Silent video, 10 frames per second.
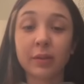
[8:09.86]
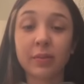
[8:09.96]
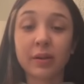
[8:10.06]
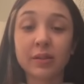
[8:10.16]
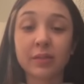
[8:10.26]
why are
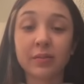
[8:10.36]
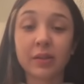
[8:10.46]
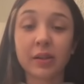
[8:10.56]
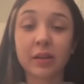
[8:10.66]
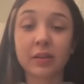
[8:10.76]
we asking
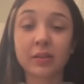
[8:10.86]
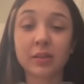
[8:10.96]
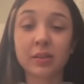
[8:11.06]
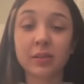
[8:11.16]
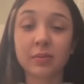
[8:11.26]
for
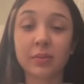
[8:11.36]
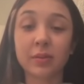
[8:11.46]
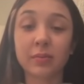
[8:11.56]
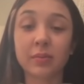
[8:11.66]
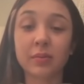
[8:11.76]
Galaxy's to
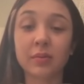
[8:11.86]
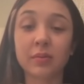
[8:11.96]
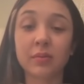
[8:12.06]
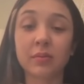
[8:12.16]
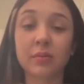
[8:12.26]
pull up
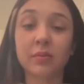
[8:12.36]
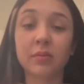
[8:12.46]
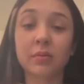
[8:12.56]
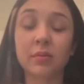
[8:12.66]
on